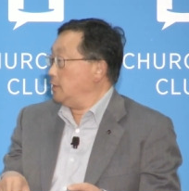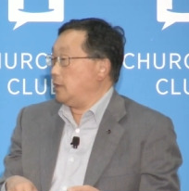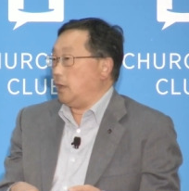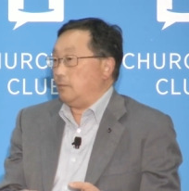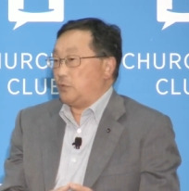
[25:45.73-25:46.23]

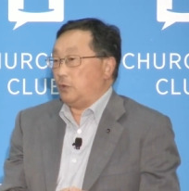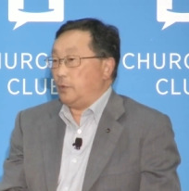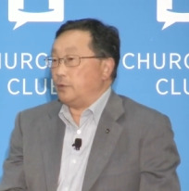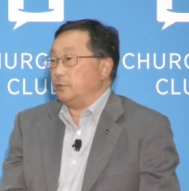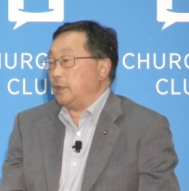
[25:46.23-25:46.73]
Um, so
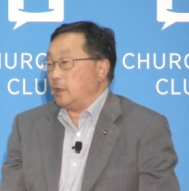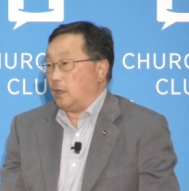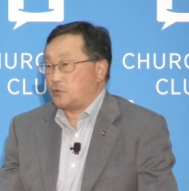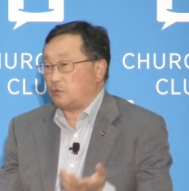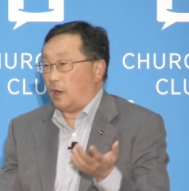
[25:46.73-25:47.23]
we're doing
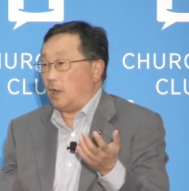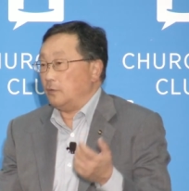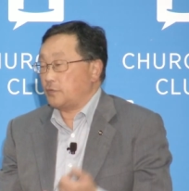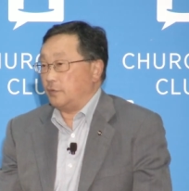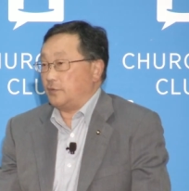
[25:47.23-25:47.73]
uh,
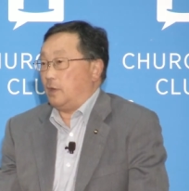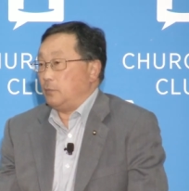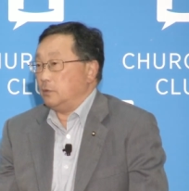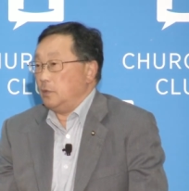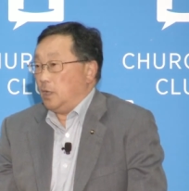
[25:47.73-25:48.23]
trials, for
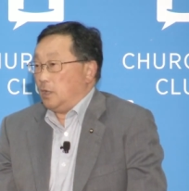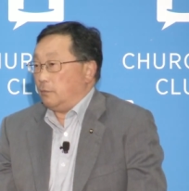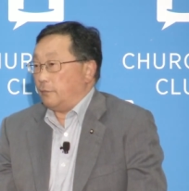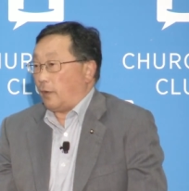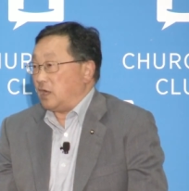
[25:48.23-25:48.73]
example,
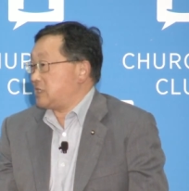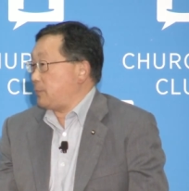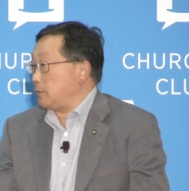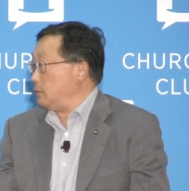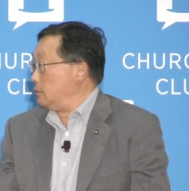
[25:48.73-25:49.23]
with
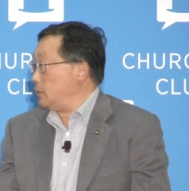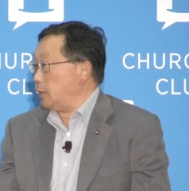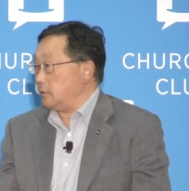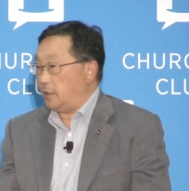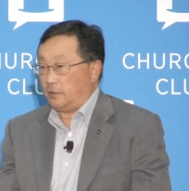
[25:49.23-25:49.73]
hospital, you
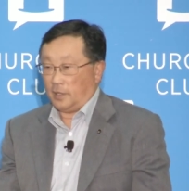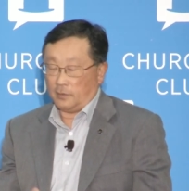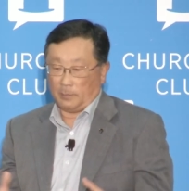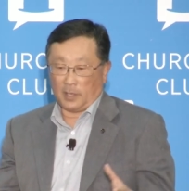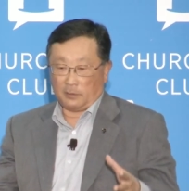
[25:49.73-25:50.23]
know,
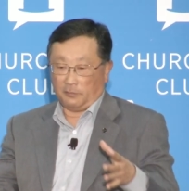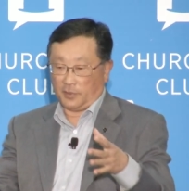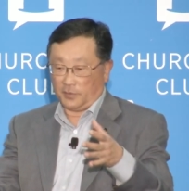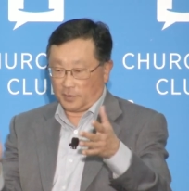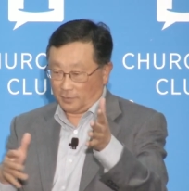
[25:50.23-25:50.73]
internet of medical
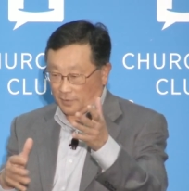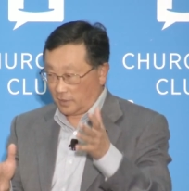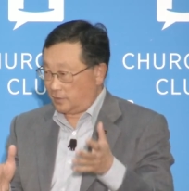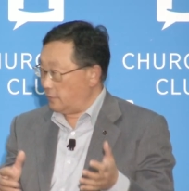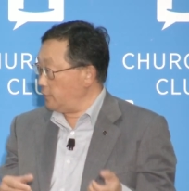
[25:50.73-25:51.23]
things and
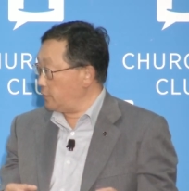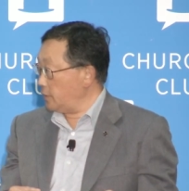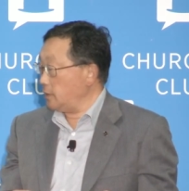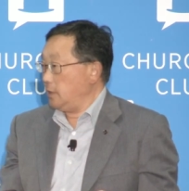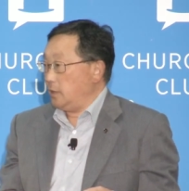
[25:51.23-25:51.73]
connected
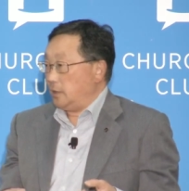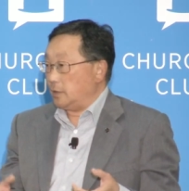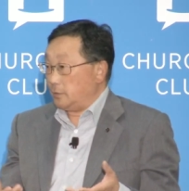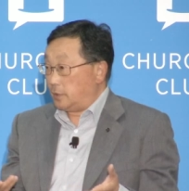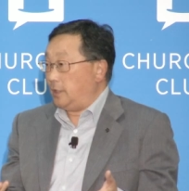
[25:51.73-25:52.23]
everything.
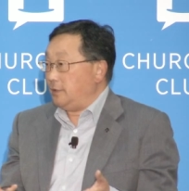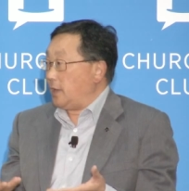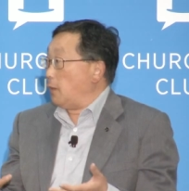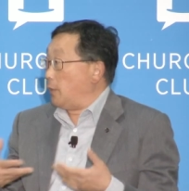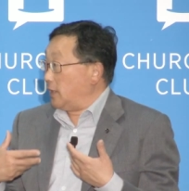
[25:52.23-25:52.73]
You know, in
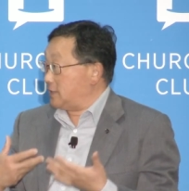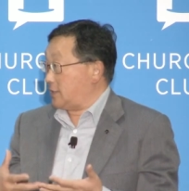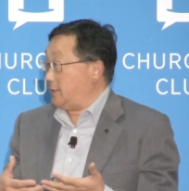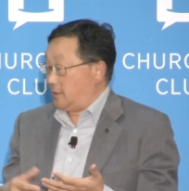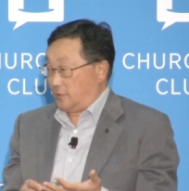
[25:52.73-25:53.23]
there, when I
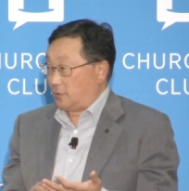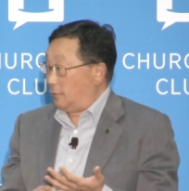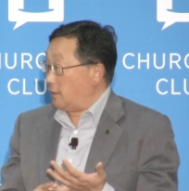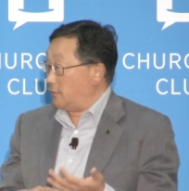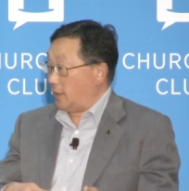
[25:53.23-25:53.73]
say that there's a
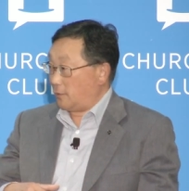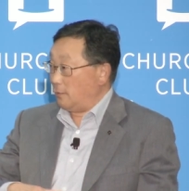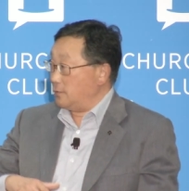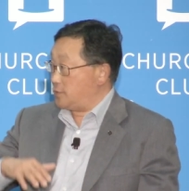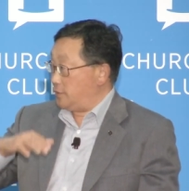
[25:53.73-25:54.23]
lot of
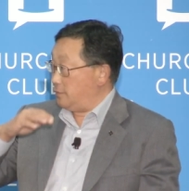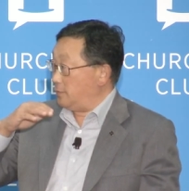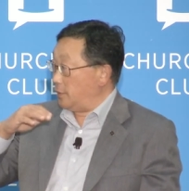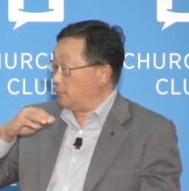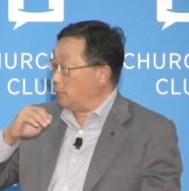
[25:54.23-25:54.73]
technology,
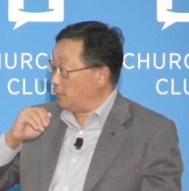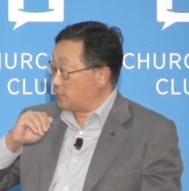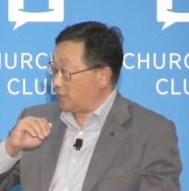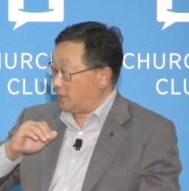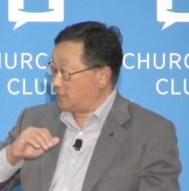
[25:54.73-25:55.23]
you know,
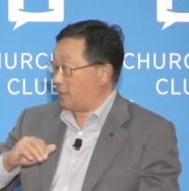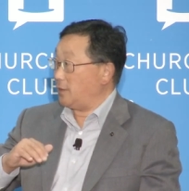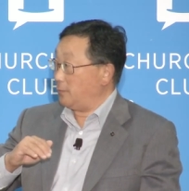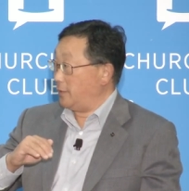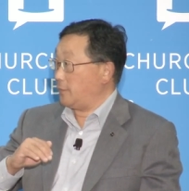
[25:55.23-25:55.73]
notice that I stay
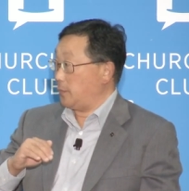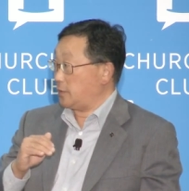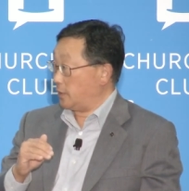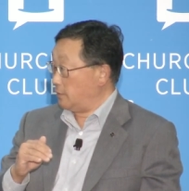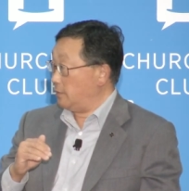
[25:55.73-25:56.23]
away from the
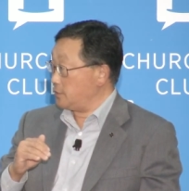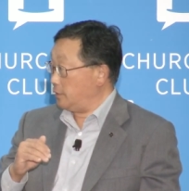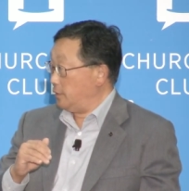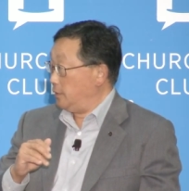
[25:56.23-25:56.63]
technology.